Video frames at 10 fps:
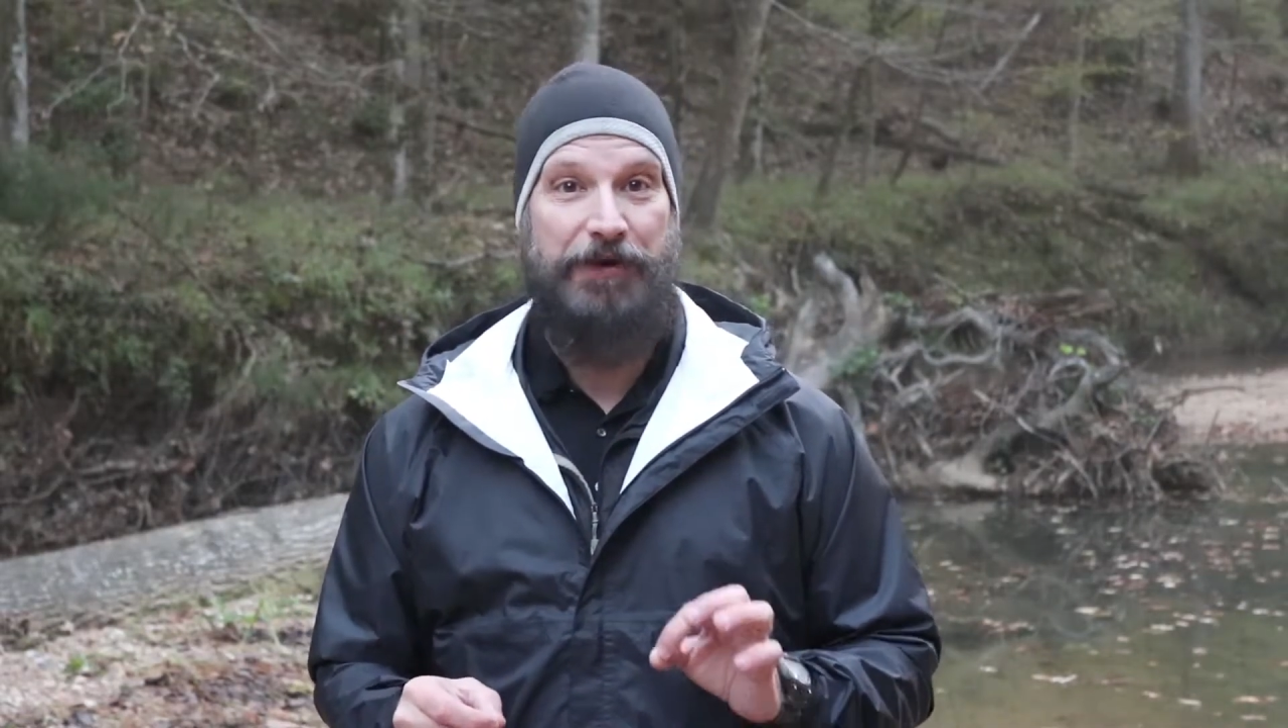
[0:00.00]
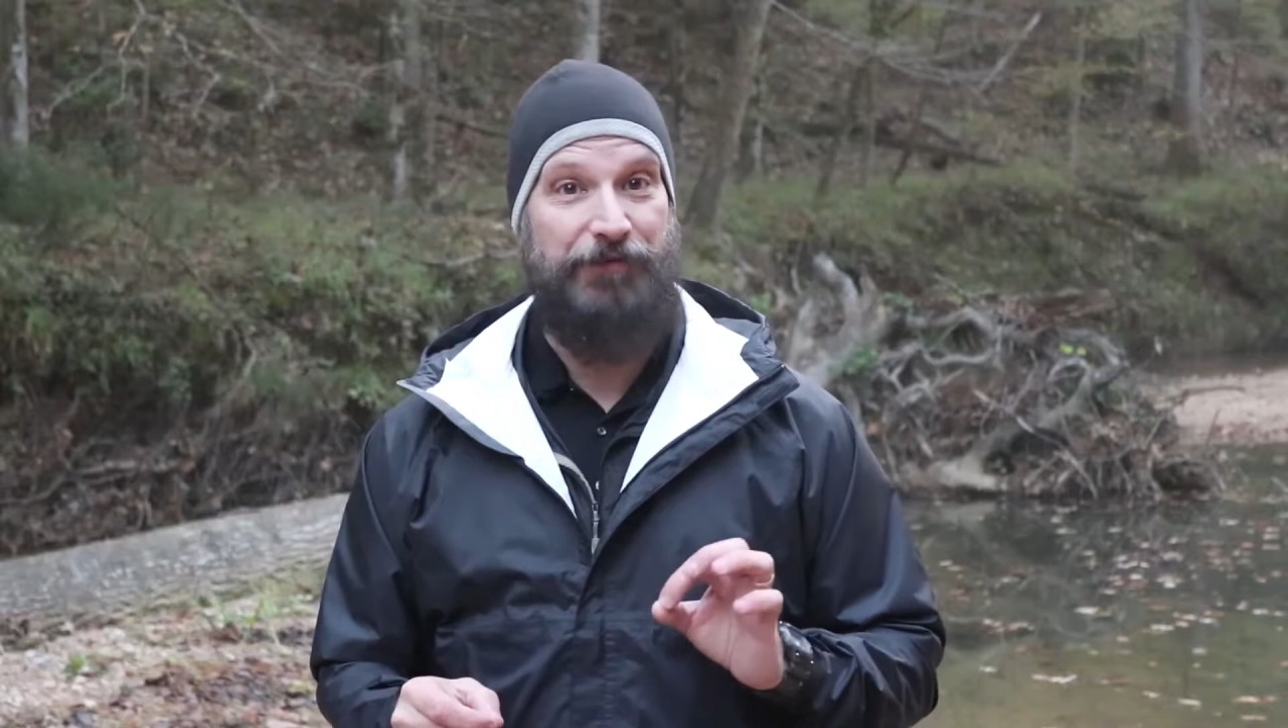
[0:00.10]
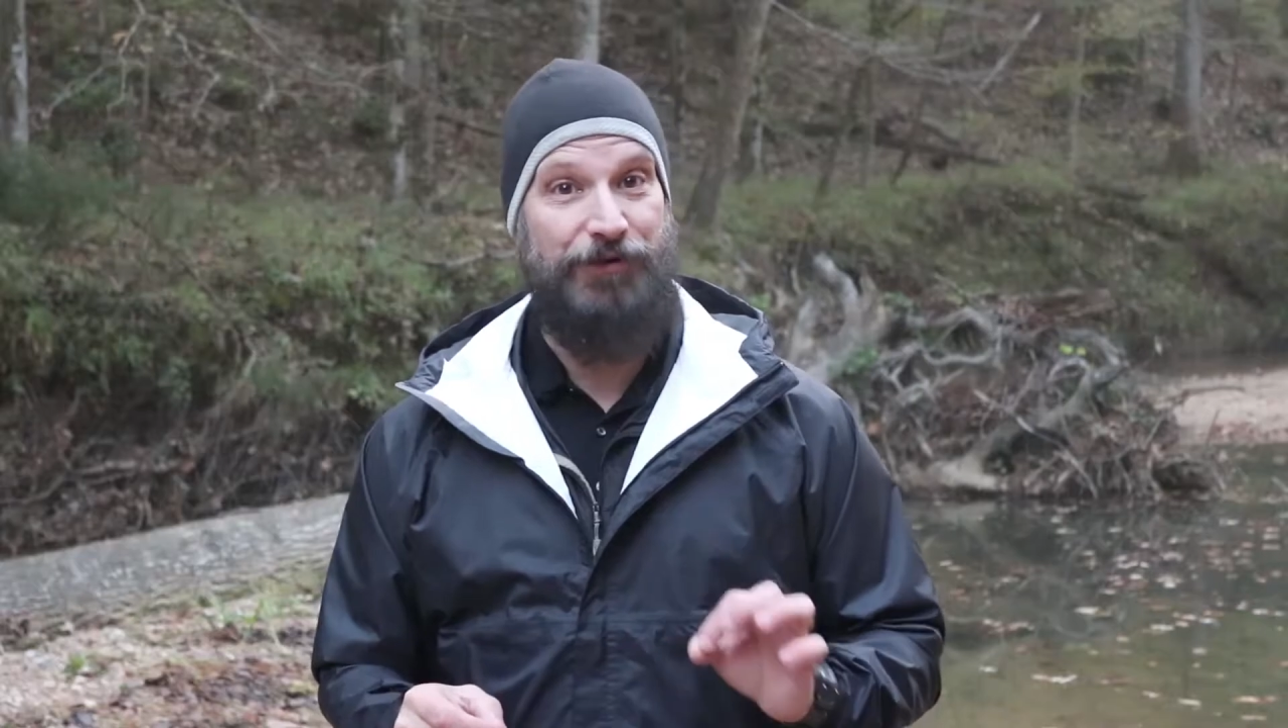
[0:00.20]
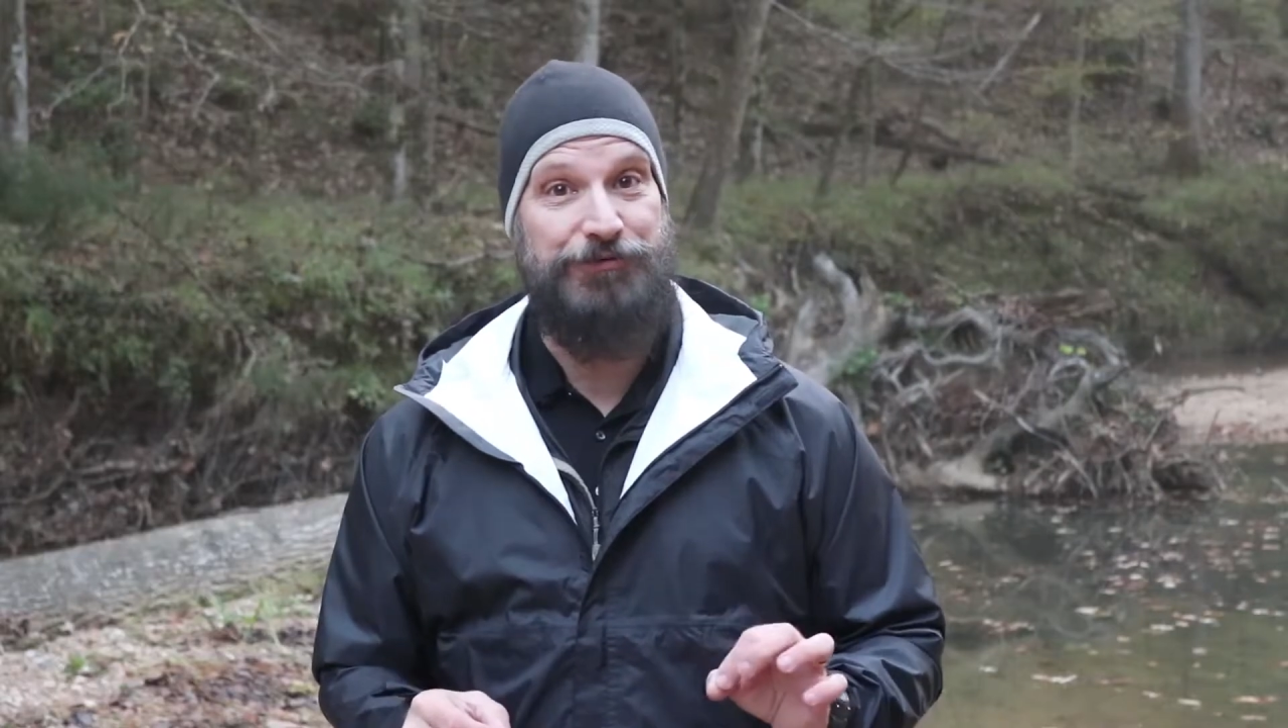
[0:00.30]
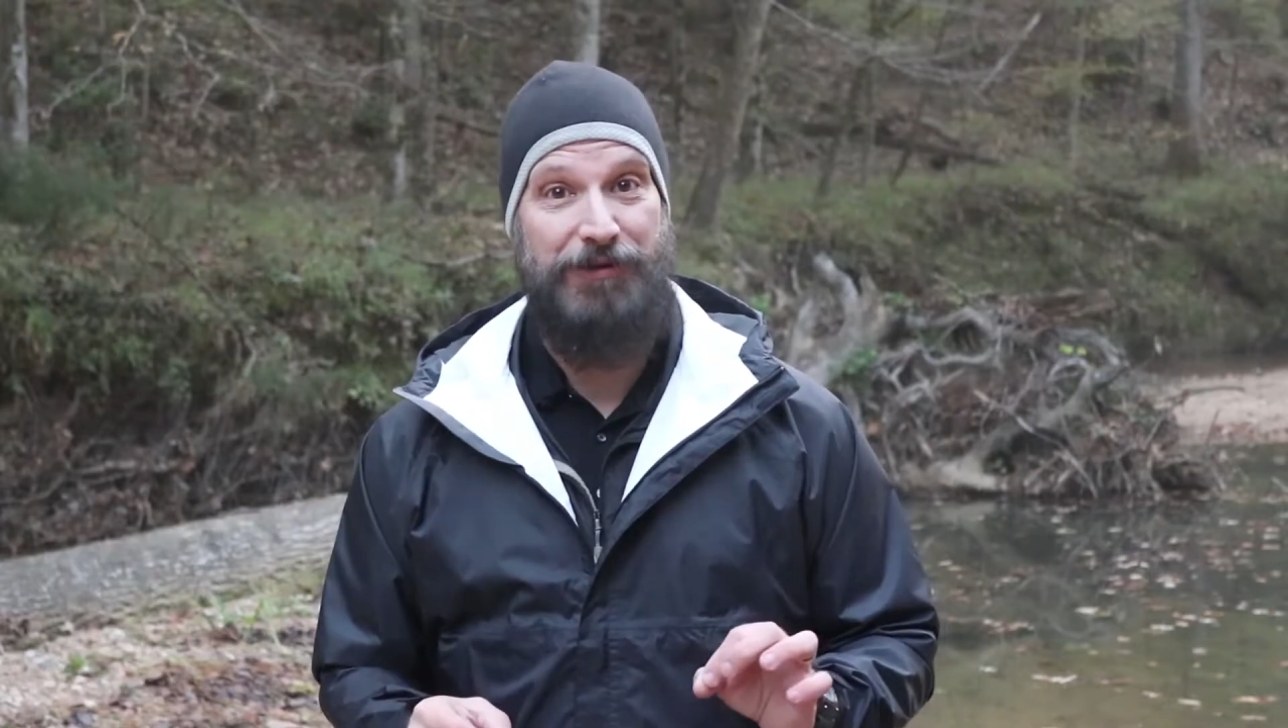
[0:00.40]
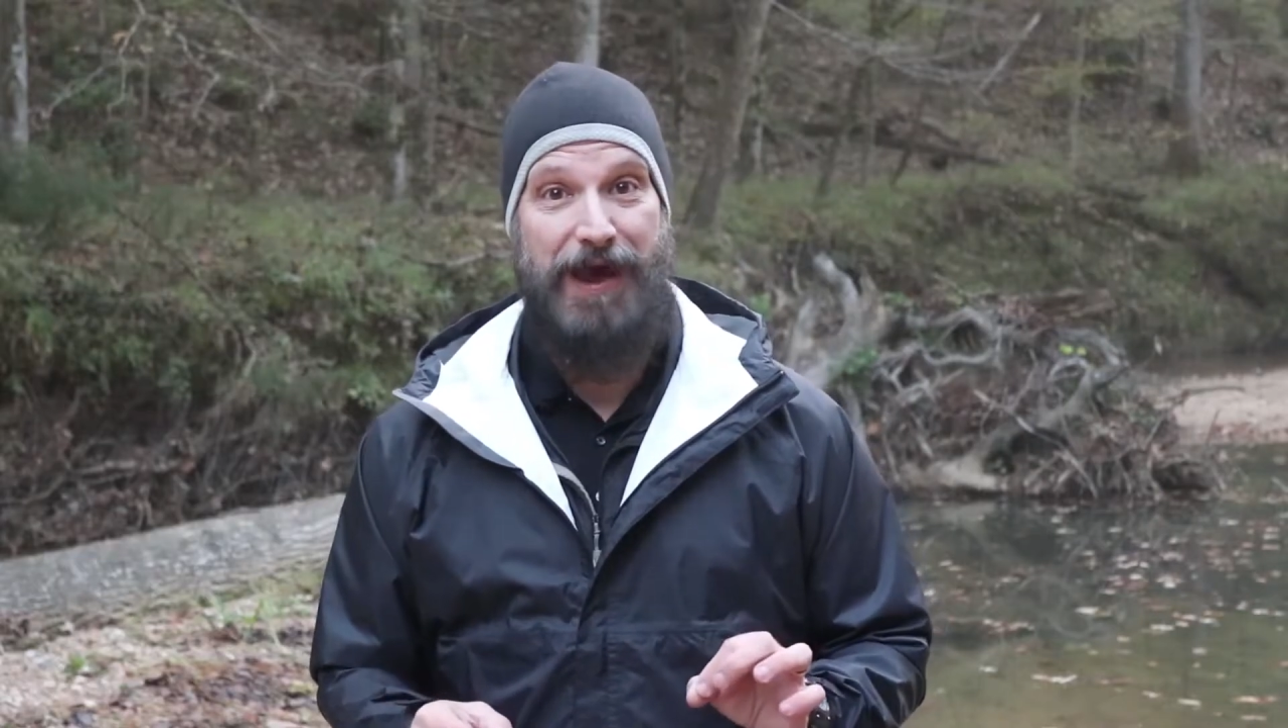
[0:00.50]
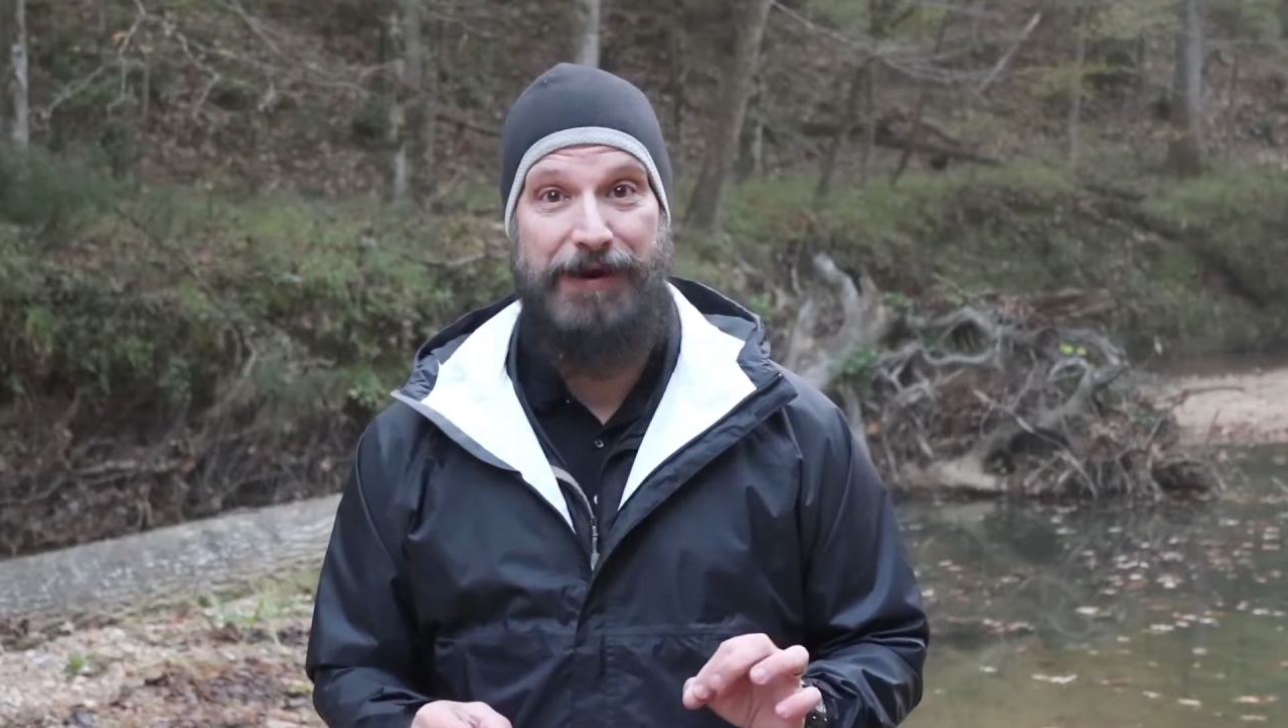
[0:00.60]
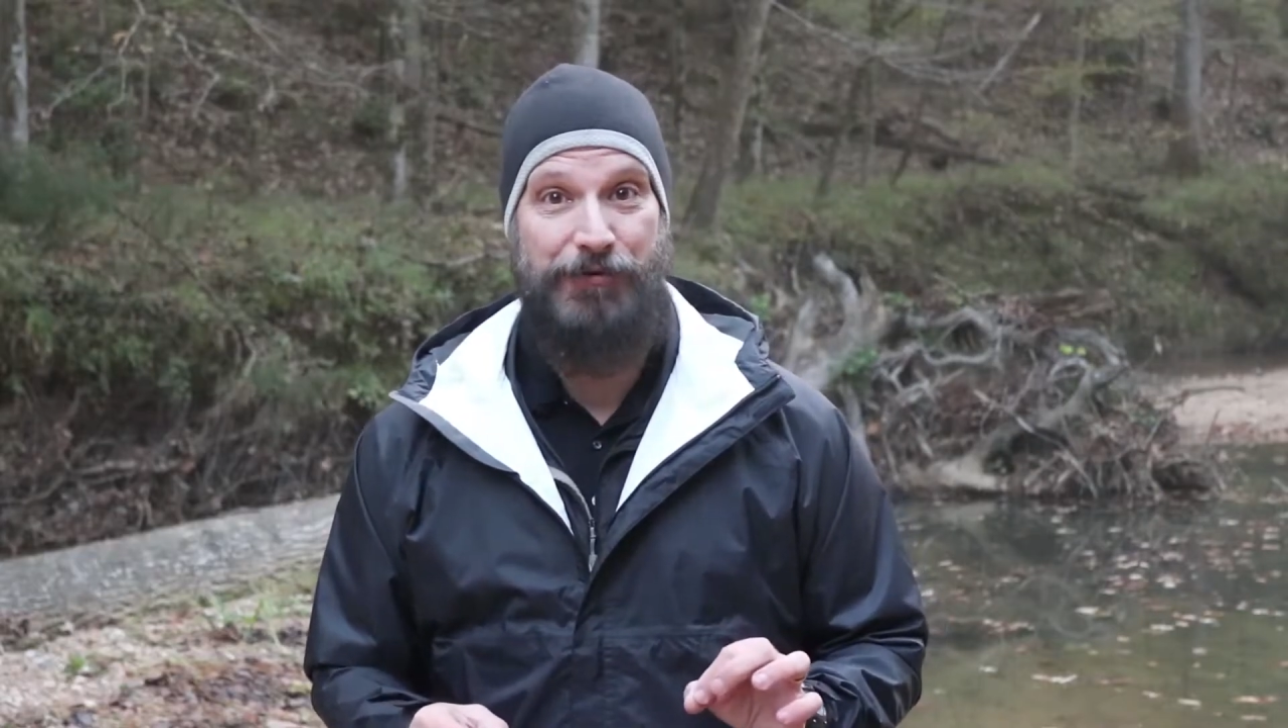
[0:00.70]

of ultralight